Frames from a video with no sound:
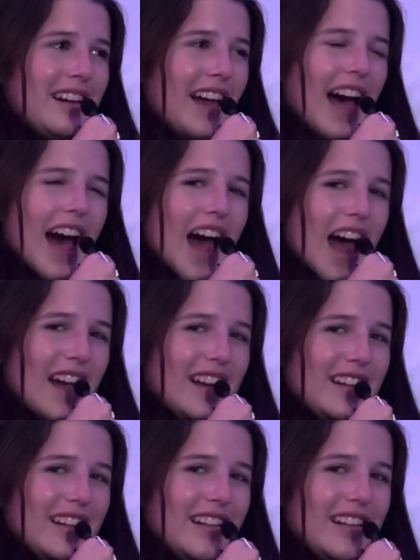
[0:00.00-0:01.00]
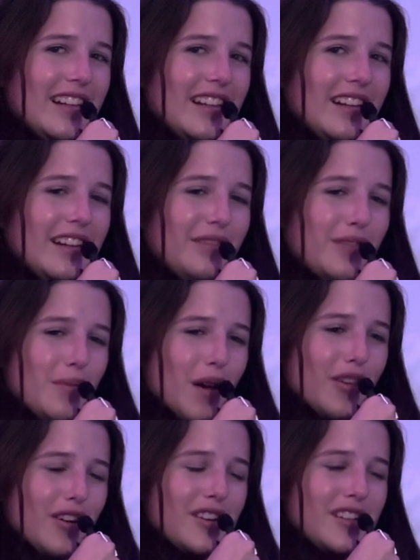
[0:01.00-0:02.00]
hide from
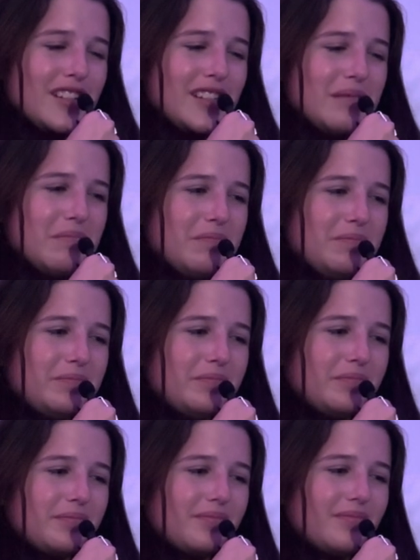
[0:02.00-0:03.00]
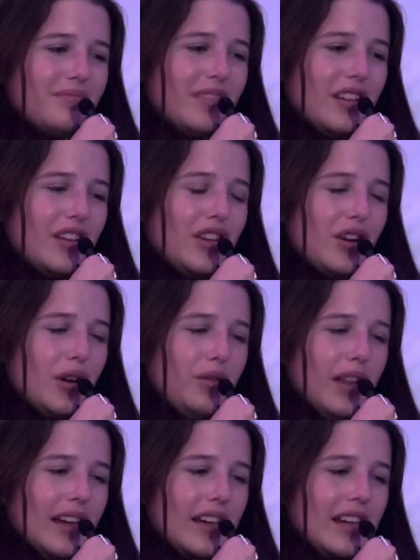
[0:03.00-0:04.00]
others.
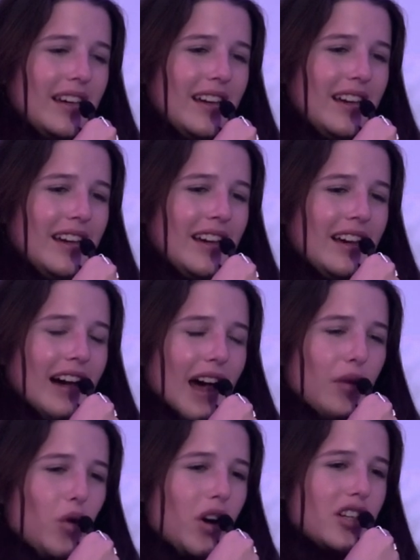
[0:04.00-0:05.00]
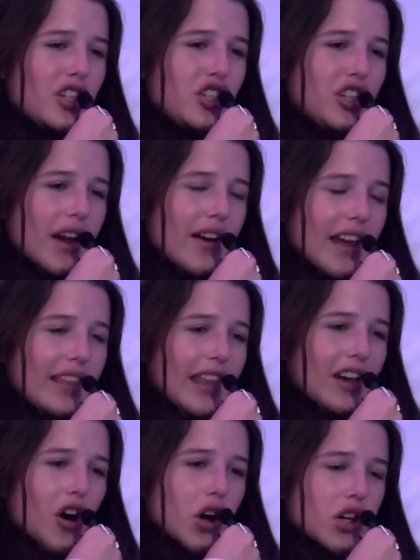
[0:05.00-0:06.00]
Like, I want to share it, and
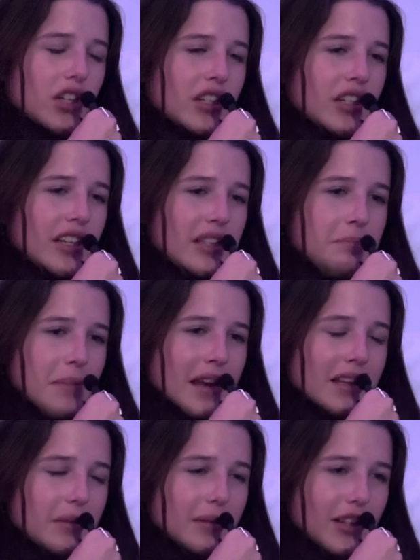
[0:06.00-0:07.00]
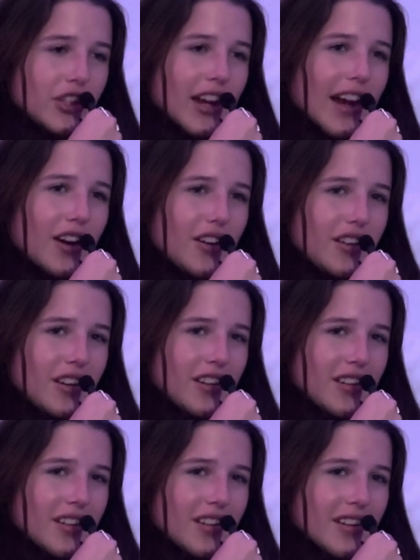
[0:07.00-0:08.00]
like art is meant to be shared.
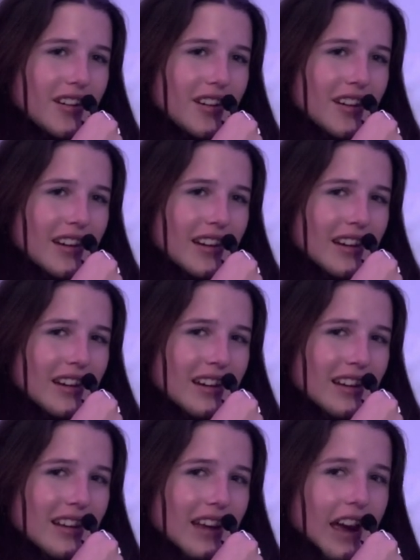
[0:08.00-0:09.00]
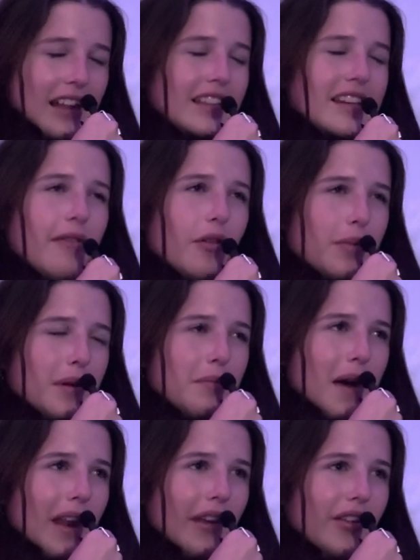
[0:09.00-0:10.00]
It's never been
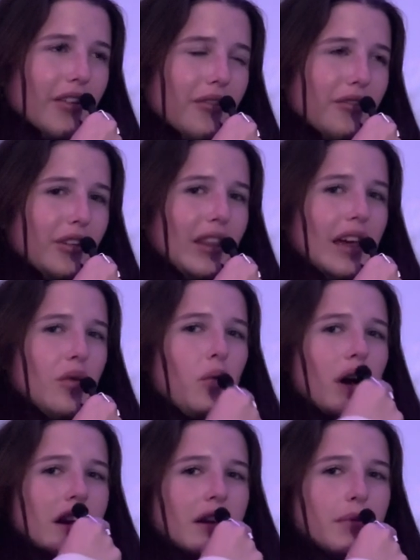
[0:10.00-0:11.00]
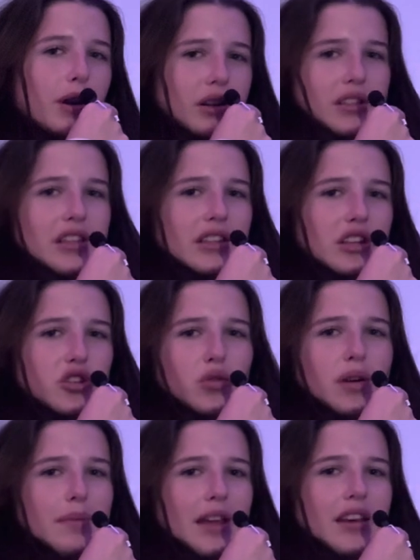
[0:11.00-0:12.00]
meant for like one person's
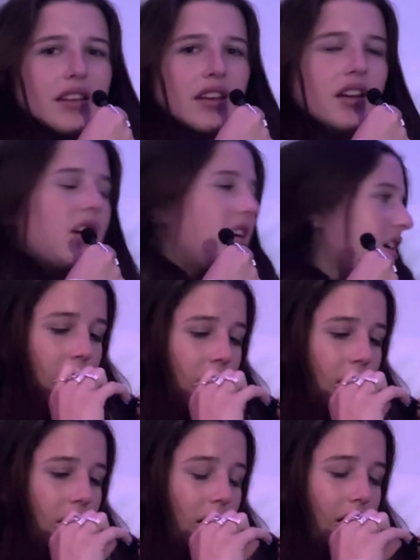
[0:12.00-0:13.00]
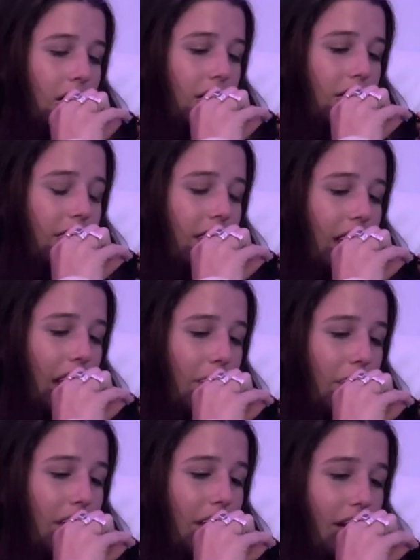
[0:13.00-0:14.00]
enjoyment. Another thing I
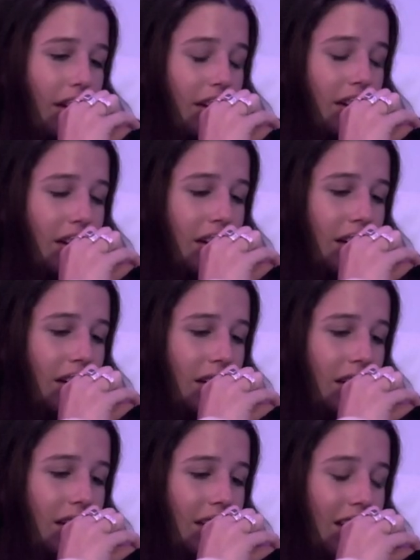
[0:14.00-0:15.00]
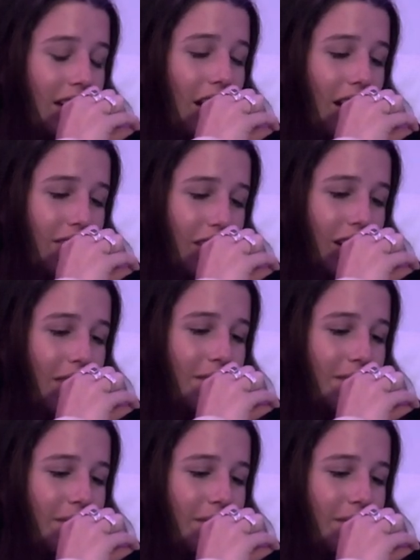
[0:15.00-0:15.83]
want to cover